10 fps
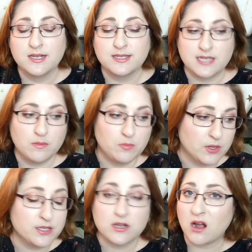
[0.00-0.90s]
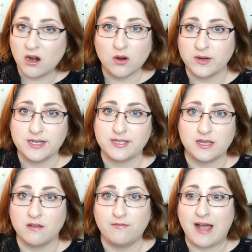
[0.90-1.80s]
Some books are going to
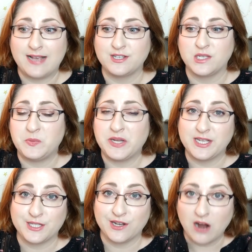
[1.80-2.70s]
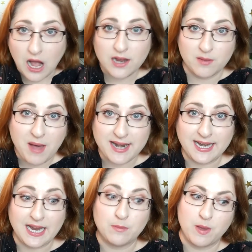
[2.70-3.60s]
sell fast just because they're a hot
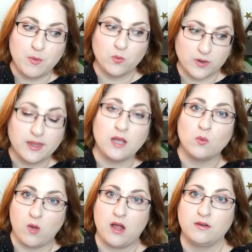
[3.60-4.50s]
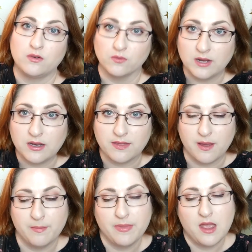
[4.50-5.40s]
commodity and people really want to read
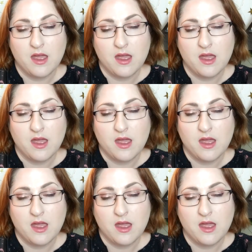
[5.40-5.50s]
them.